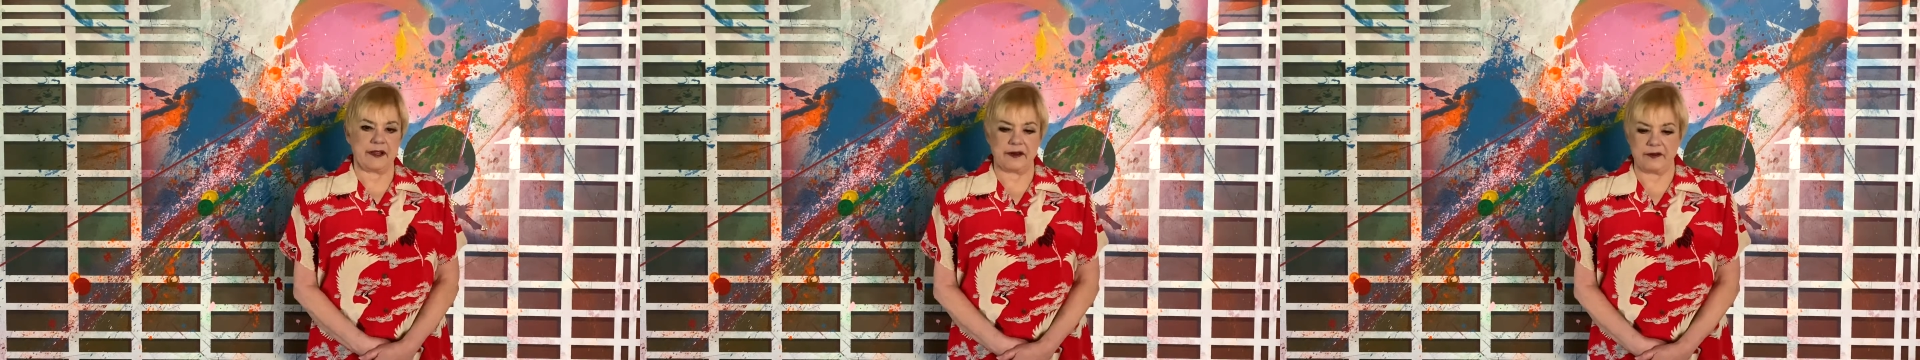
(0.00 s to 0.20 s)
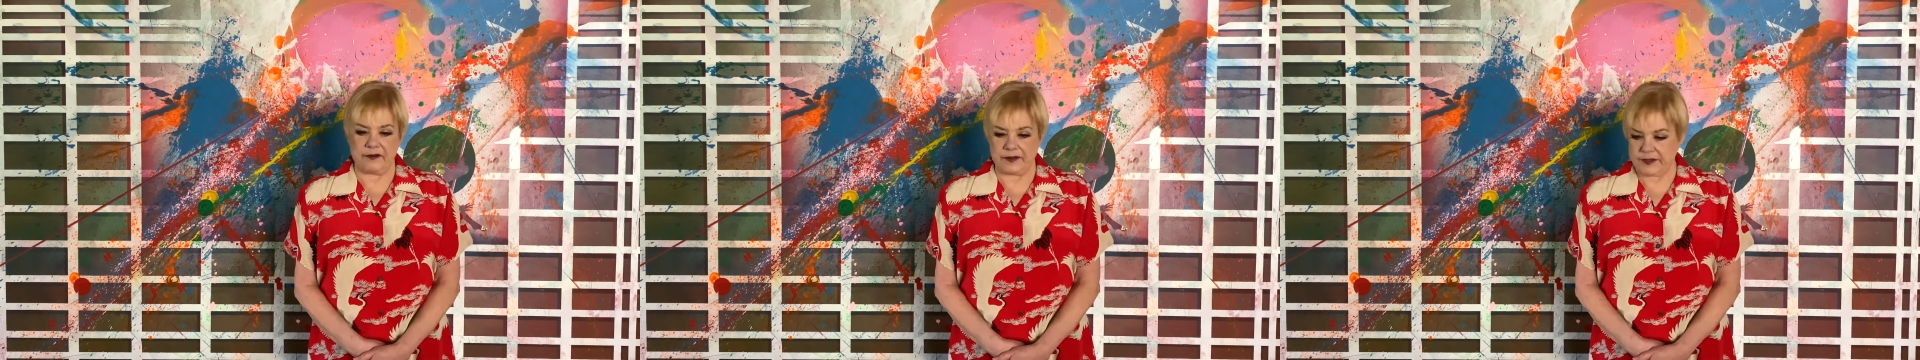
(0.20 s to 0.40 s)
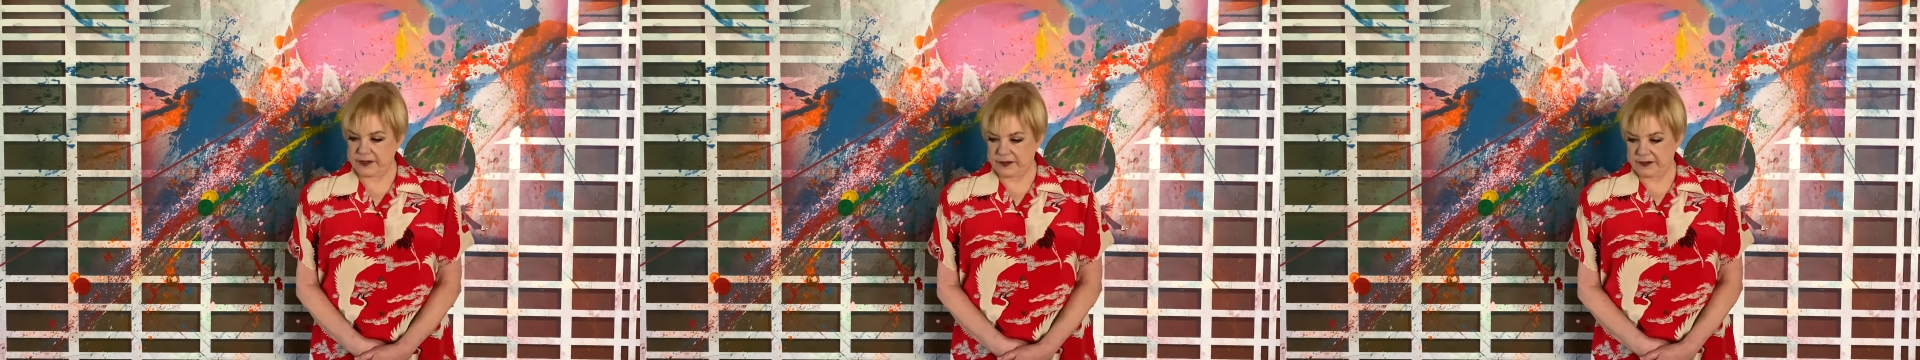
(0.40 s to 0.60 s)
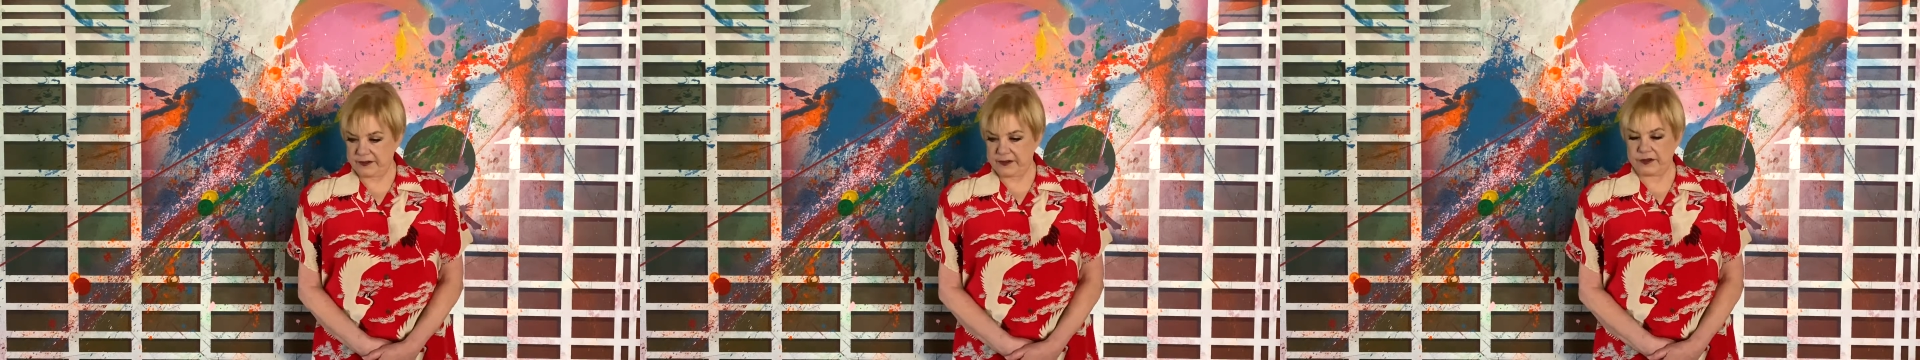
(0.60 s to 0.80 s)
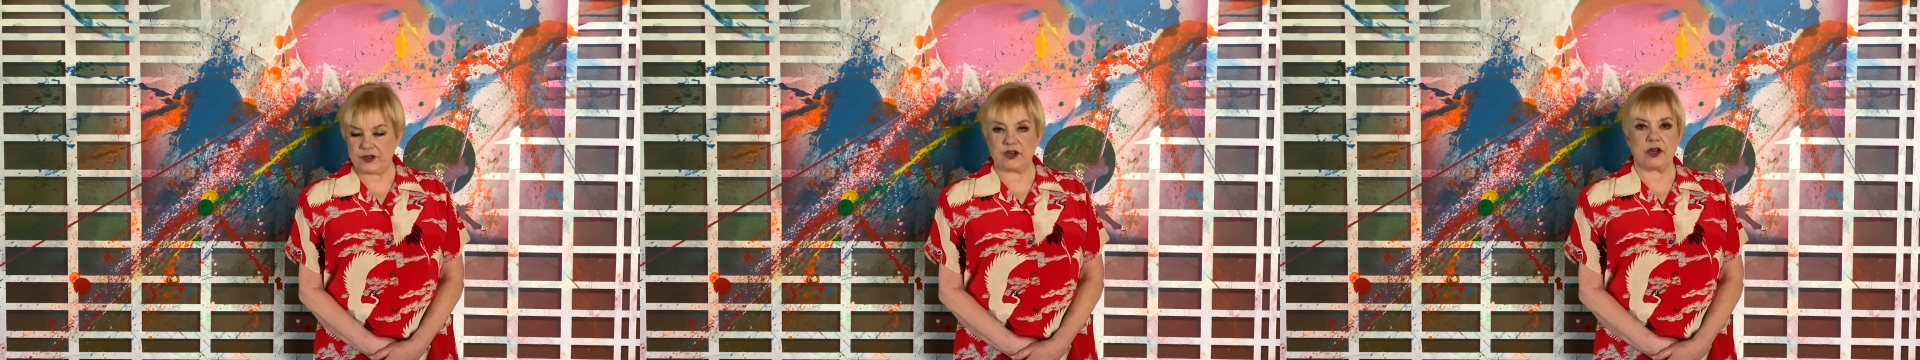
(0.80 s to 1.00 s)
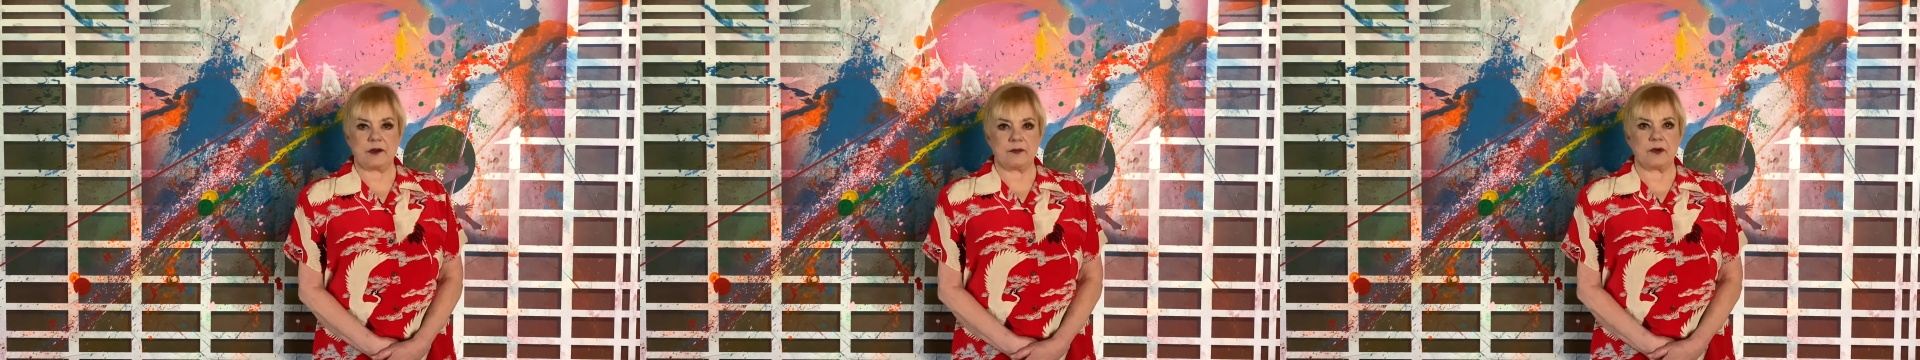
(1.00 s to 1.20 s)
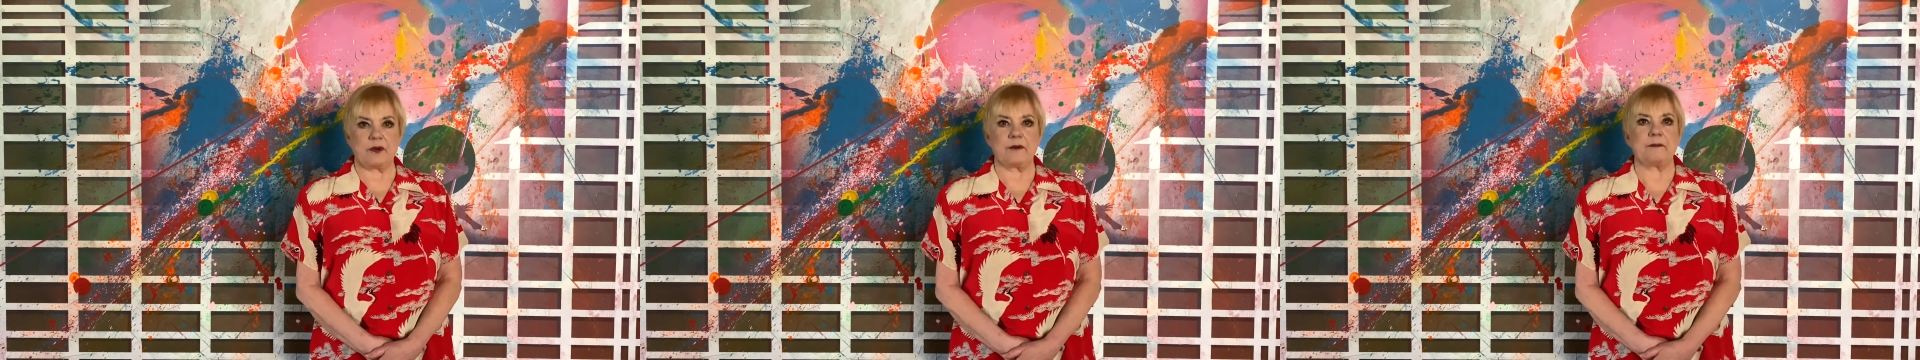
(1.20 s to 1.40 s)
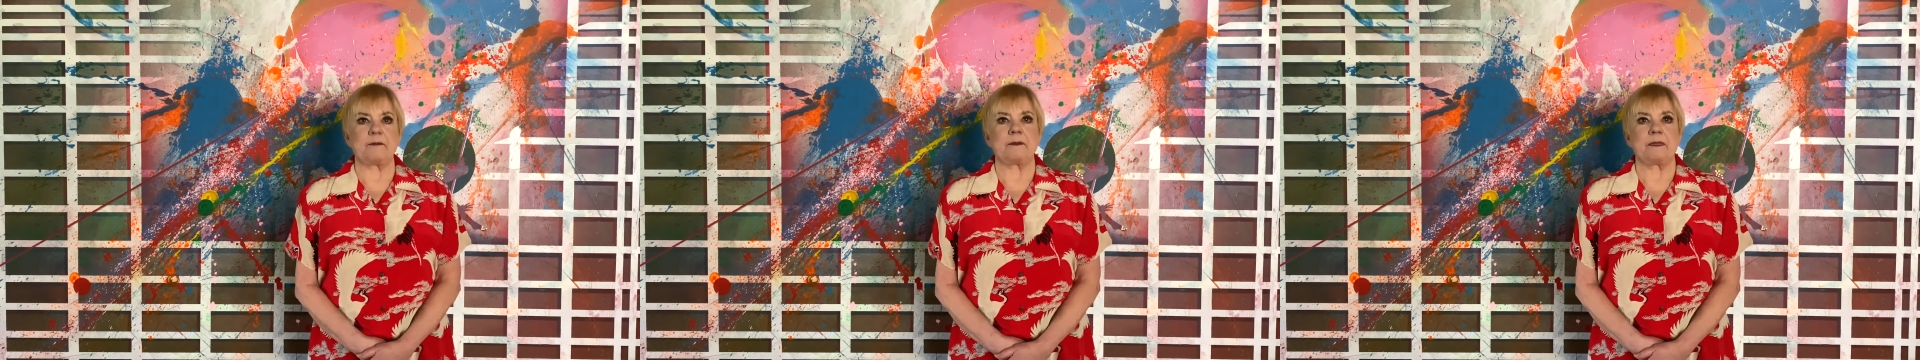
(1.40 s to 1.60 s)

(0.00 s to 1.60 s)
as a jaybird.